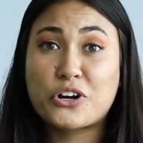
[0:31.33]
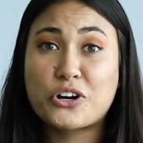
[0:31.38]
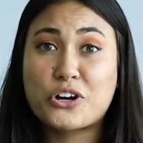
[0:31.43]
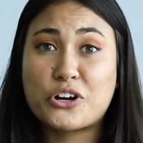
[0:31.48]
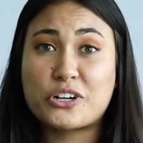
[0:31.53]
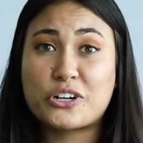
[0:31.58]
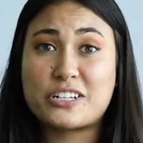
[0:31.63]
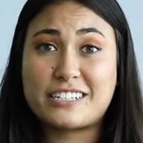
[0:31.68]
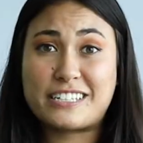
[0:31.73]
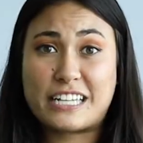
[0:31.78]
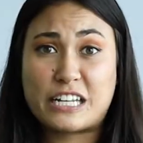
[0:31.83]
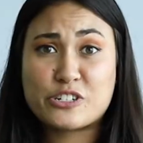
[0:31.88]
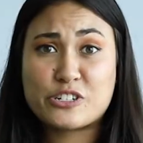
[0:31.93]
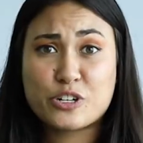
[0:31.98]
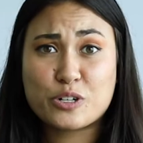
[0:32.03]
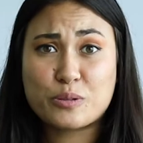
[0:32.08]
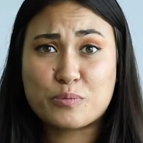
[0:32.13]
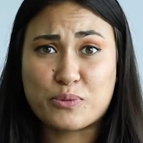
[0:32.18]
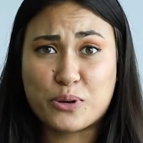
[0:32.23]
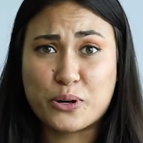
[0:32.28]
Could a
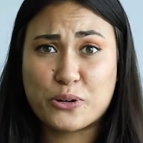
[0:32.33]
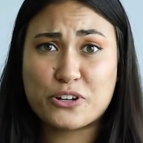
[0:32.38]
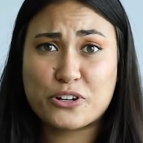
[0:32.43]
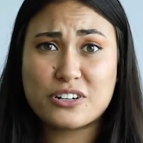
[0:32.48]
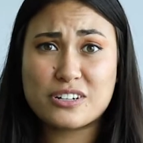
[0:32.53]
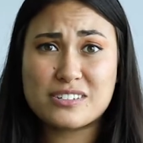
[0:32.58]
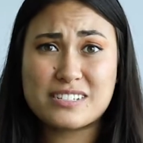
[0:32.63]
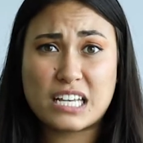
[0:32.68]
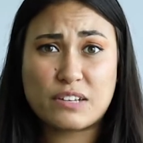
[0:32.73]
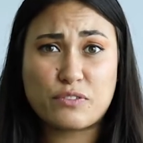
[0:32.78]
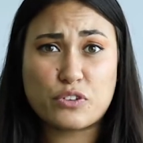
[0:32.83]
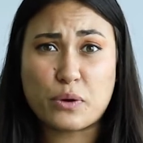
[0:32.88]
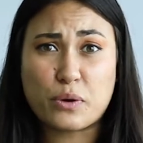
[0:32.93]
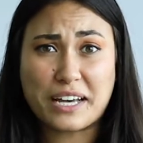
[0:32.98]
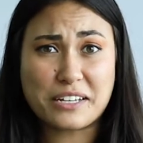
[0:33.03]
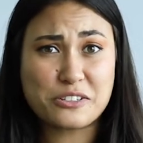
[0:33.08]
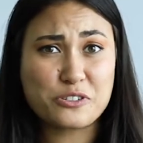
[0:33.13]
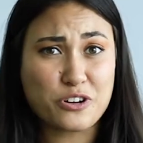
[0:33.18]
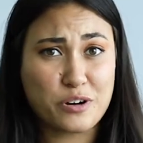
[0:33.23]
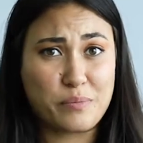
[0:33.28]
digital broker save you
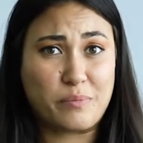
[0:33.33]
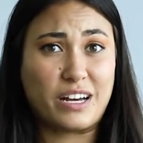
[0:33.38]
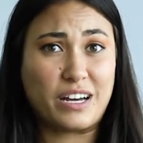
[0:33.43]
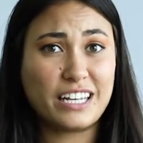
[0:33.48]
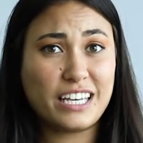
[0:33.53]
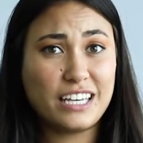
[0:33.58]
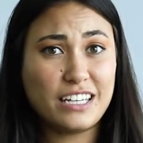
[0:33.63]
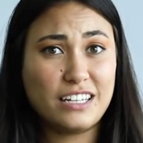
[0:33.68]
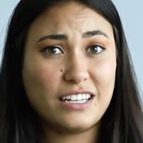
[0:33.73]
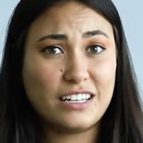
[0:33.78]
extra money?